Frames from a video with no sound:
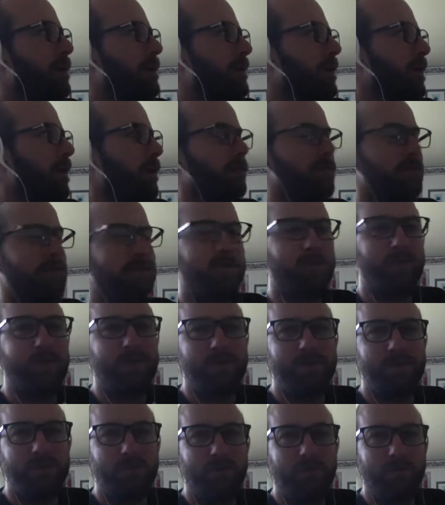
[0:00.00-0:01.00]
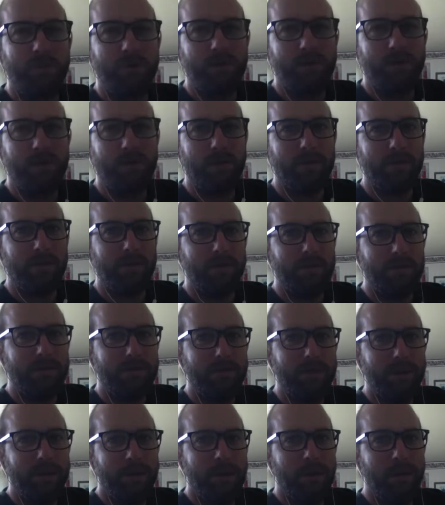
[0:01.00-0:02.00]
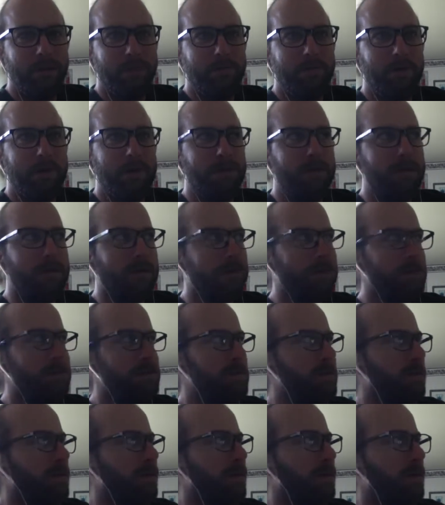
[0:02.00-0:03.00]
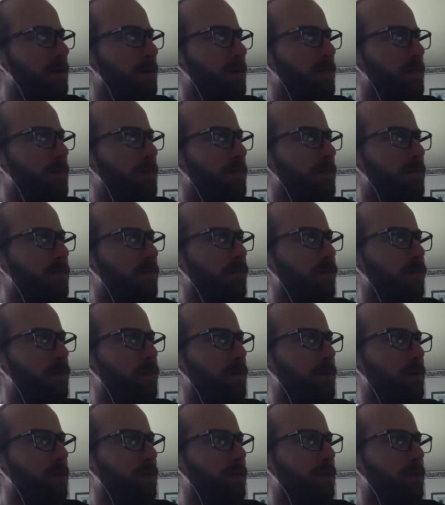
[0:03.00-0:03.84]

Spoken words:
careful doing Zoom with all y'all because of,